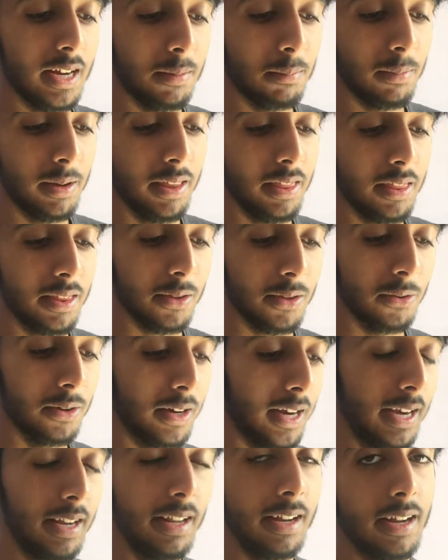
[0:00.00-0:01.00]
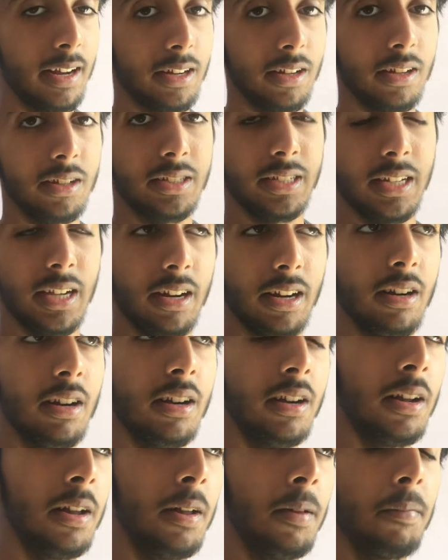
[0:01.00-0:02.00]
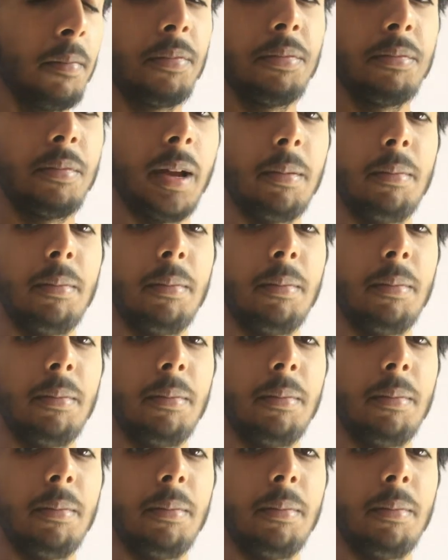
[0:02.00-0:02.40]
a month or $89 a year. And